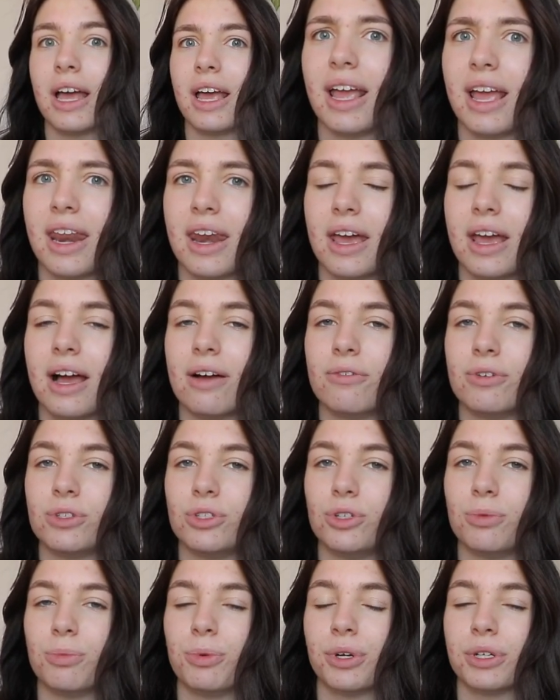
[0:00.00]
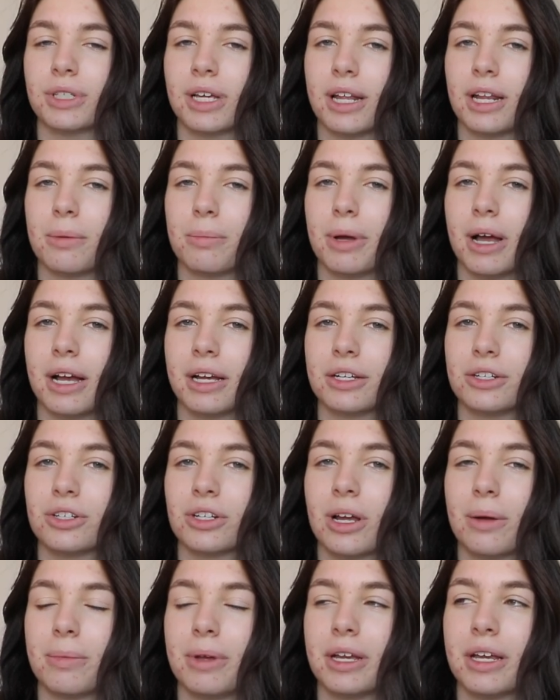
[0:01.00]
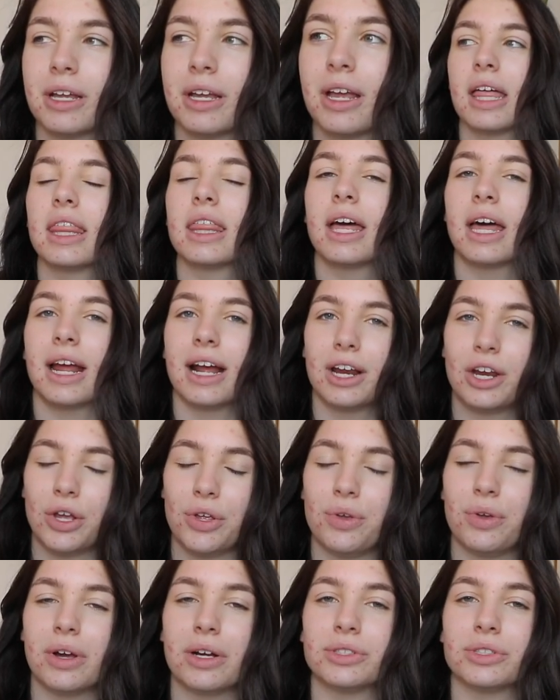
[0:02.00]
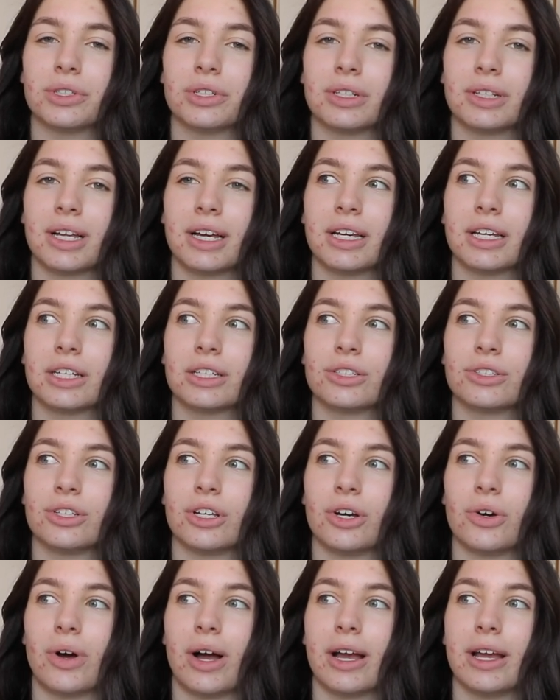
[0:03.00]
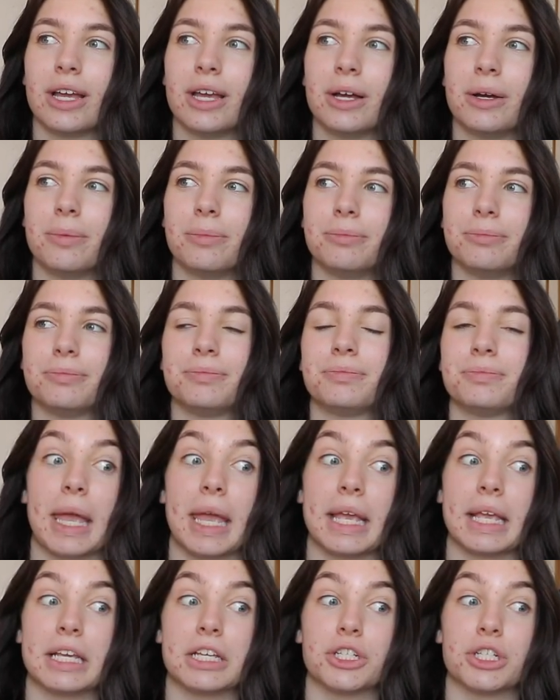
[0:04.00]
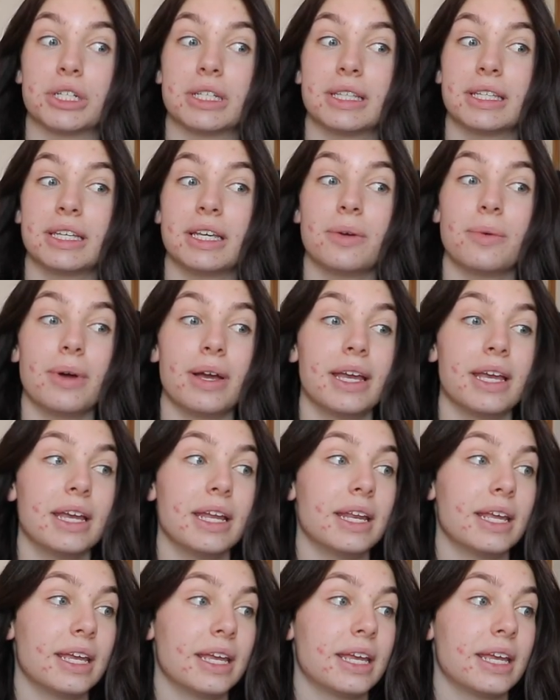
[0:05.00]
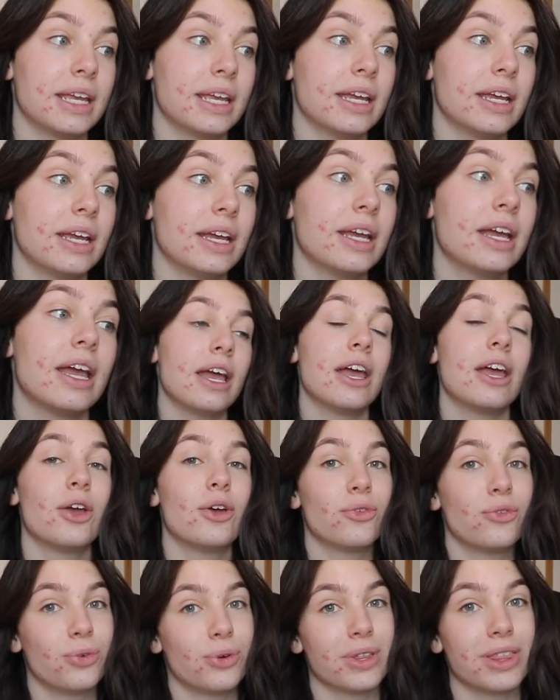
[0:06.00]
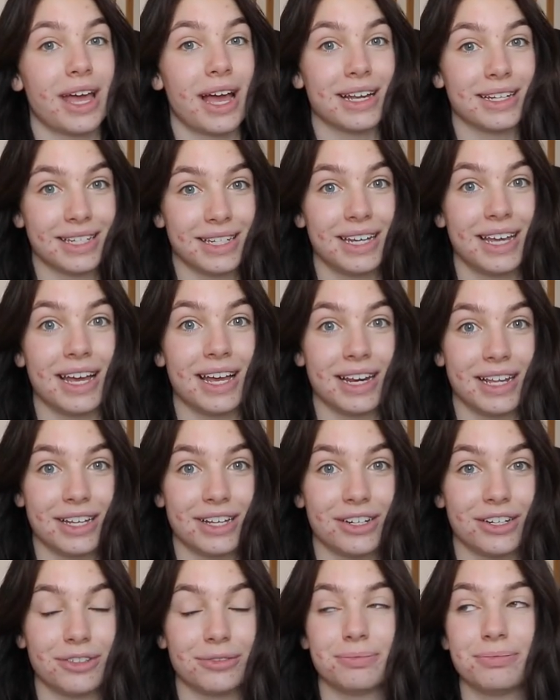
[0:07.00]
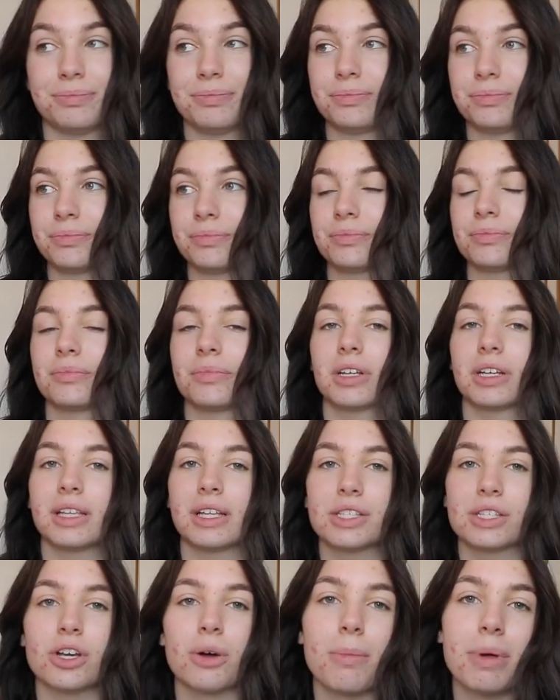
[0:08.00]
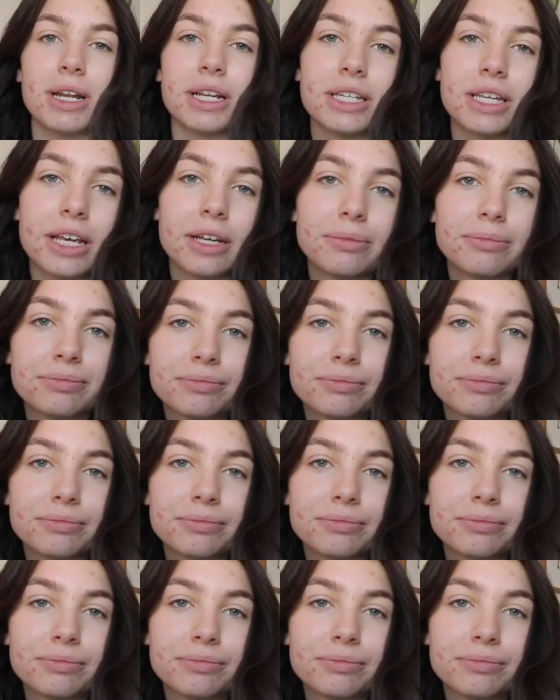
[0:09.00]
and I have a super exciting package coming that I know you guys are gonna like. So I am patiently waiting for that to get here. Let's go meditate.